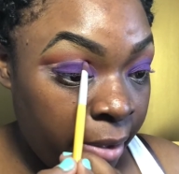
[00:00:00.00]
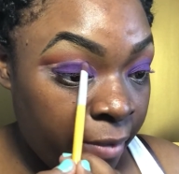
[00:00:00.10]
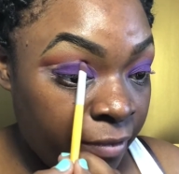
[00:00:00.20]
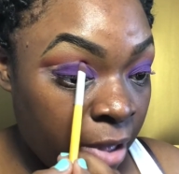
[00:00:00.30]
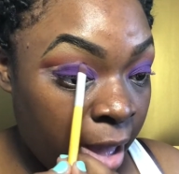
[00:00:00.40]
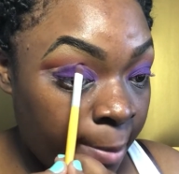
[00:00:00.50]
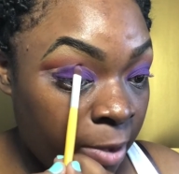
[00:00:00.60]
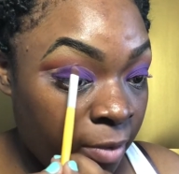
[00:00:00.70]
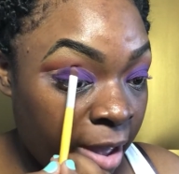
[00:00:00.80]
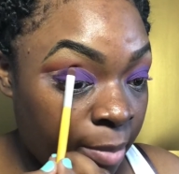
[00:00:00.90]
for
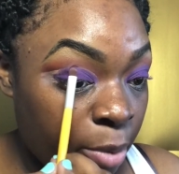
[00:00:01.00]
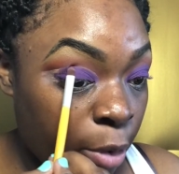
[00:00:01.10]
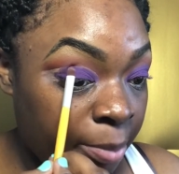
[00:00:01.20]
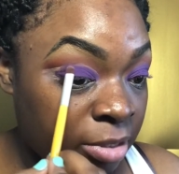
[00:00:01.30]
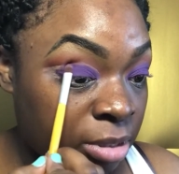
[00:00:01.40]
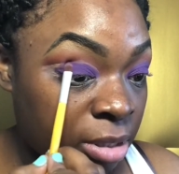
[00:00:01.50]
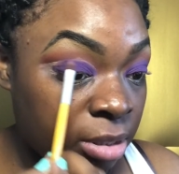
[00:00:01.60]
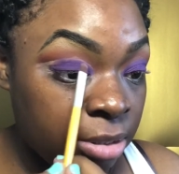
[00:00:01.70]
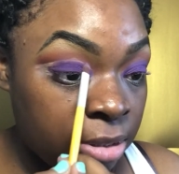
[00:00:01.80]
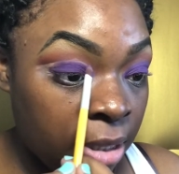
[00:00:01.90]
copyright purposes.